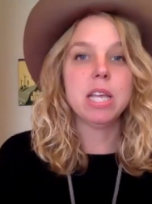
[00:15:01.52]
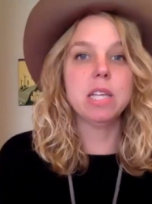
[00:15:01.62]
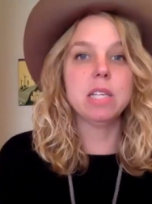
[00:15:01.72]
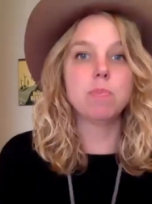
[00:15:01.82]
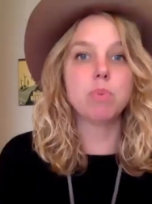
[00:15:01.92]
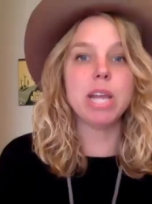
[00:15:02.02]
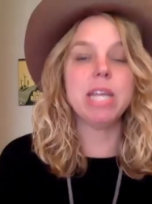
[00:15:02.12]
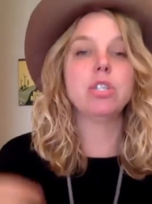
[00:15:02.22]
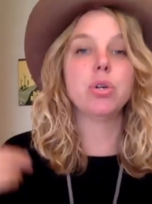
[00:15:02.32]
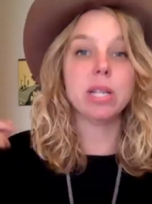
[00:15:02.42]
is
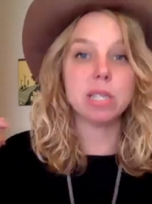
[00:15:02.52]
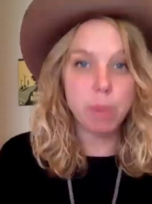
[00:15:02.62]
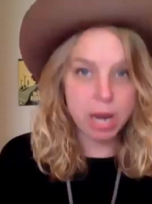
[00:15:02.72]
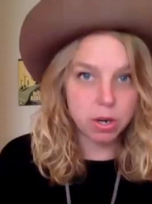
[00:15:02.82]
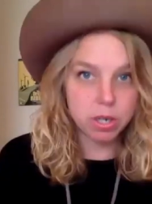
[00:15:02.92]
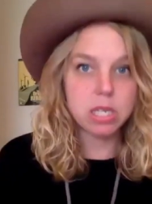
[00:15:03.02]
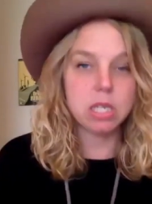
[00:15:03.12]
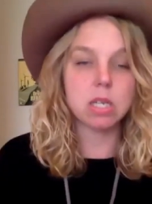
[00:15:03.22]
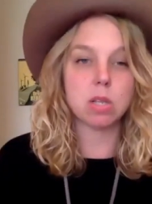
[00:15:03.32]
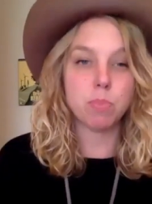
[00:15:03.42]
bringing transparency
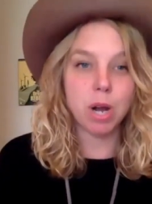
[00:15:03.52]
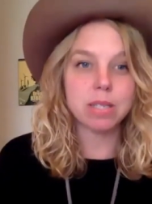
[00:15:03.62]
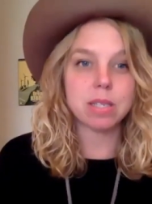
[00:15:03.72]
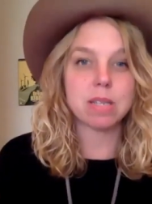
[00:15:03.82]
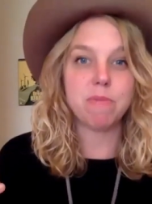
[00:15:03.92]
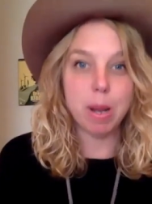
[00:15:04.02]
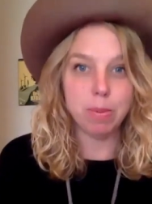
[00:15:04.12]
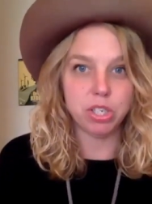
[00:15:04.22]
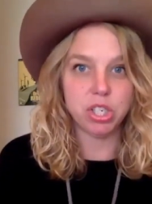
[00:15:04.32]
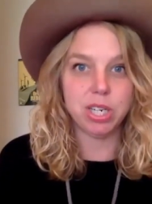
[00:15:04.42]
to the process of
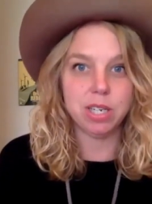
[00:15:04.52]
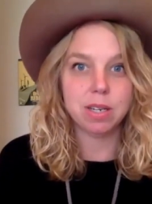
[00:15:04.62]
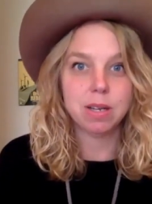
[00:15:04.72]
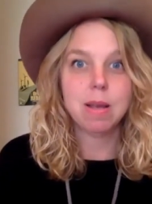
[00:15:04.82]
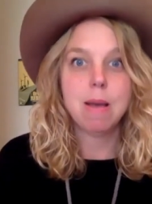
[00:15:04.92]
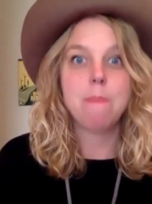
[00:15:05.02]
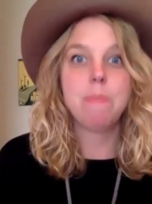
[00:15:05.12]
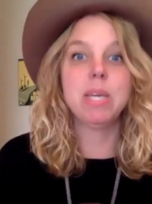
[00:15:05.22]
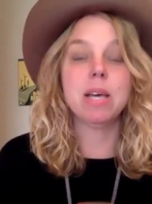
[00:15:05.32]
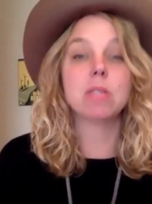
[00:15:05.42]
publishing.
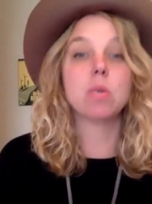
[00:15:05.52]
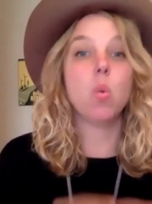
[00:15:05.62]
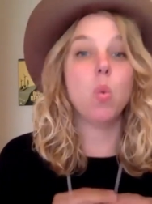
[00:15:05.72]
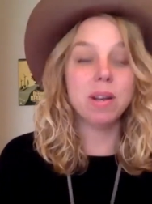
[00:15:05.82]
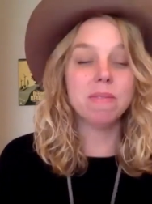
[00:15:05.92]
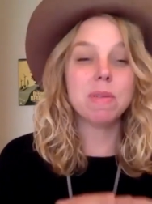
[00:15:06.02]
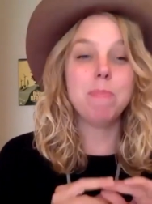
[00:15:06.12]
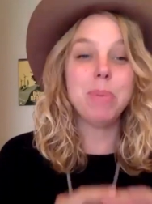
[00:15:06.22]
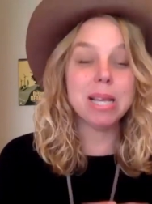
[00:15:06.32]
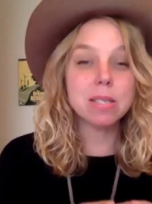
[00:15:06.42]
Because one of the
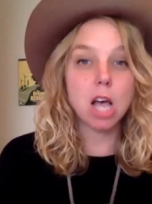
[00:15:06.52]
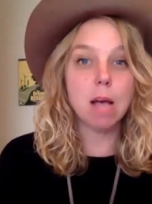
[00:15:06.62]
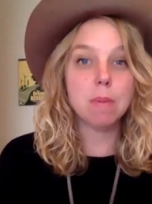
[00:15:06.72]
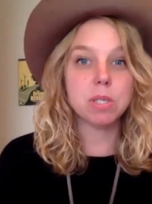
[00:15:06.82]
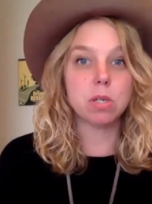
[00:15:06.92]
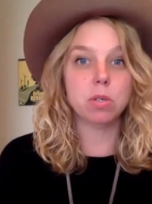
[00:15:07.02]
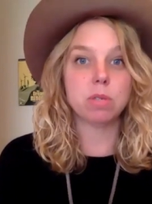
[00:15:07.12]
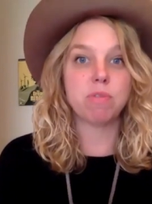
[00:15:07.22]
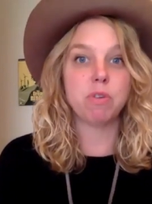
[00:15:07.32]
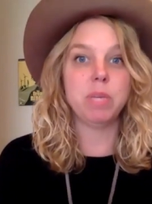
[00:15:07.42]
biggest obstacles
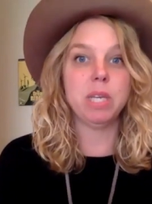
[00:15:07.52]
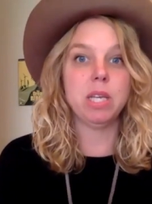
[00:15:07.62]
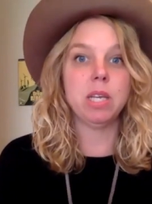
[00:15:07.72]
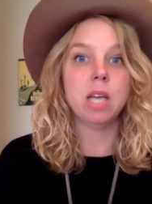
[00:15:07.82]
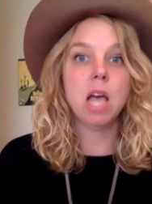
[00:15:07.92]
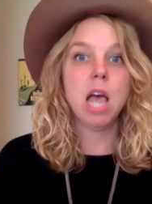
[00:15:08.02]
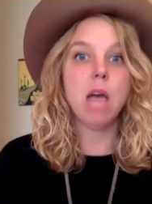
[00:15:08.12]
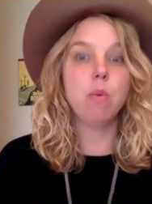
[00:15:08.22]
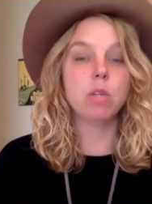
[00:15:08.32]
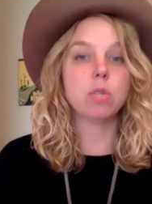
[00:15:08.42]
for me
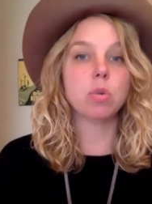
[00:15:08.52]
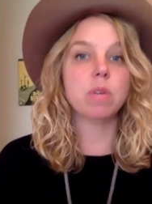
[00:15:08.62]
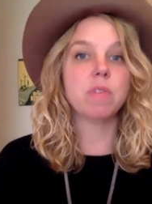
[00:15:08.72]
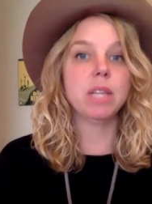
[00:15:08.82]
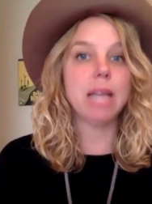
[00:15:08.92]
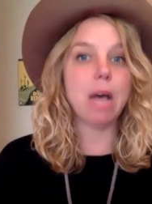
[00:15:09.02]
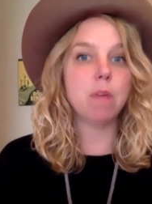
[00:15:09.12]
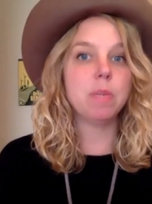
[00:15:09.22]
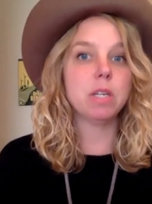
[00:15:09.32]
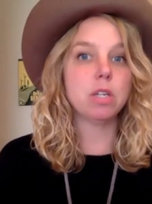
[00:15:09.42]
and what sort of
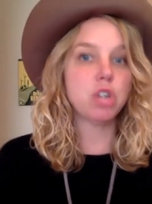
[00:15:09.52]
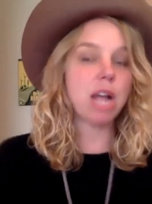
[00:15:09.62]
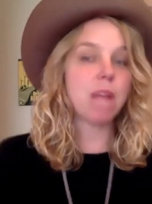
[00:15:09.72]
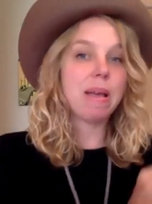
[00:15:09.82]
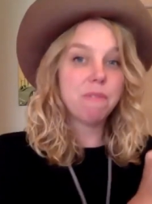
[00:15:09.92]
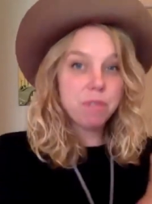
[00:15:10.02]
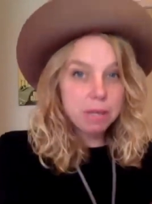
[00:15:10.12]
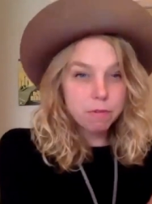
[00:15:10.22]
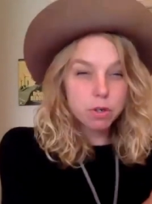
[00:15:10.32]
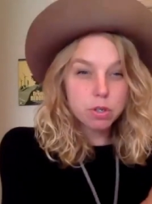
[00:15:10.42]
allowed me to drag my
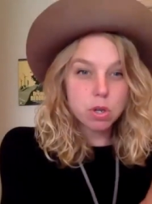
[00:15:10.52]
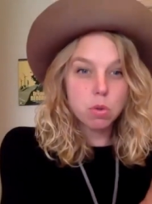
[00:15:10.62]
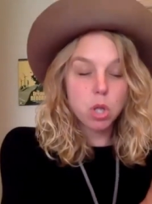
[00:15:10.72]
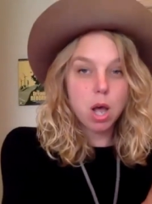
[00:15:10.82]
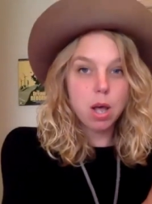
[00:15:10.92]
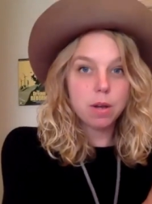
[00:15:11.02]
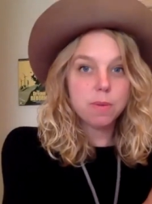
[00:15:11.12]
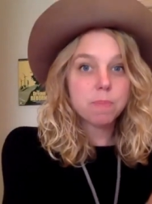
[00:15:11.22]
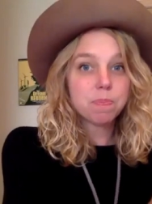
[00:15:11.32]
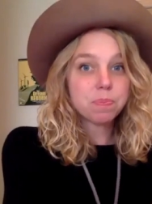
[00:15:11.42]
feet for so long